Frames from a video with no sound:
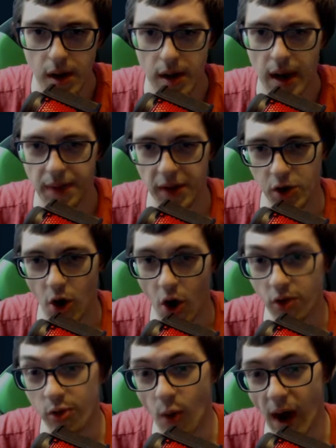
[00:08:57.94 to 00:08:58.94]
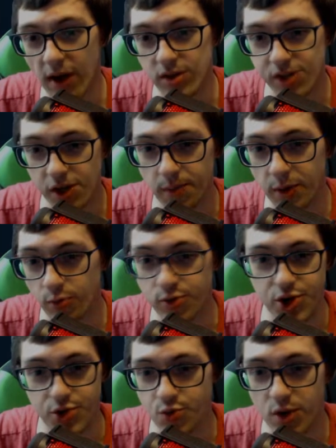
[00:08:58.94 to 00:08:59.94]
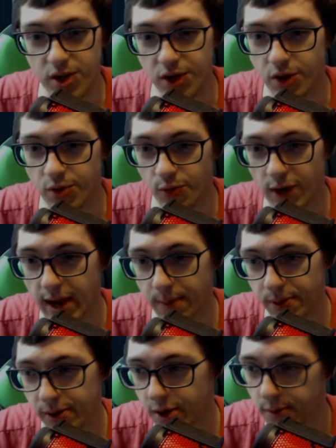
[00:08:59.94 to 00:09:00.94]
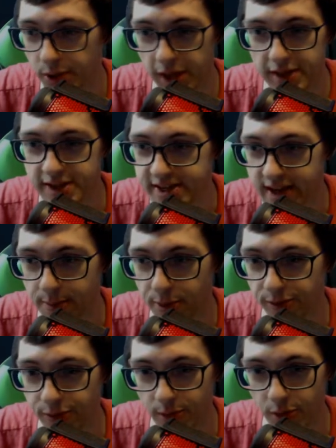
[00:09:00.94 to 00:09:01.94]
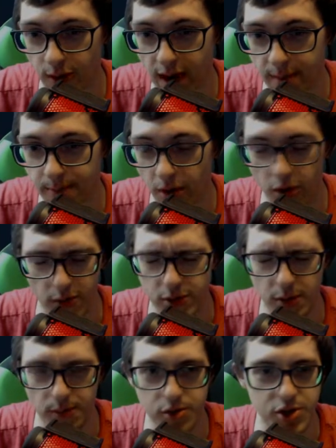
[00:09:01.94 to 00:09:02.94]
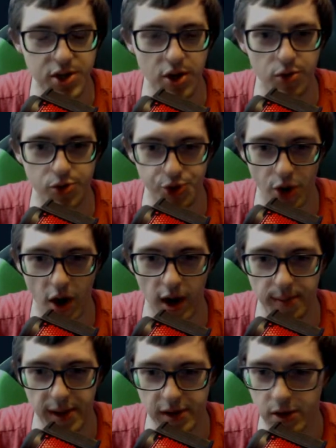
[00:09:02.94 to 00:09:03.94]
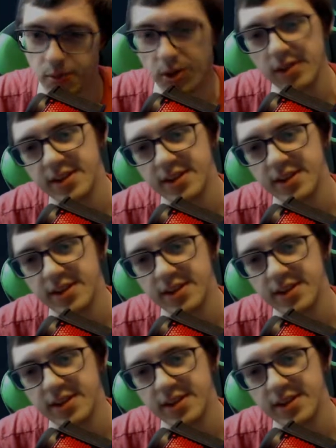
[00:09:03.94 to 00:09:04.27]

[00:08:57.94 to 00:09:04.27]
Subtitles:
And then Call of the Wild is going to be just really good ramp. Completely separate from the ramp, or just good draw, I mean. Completely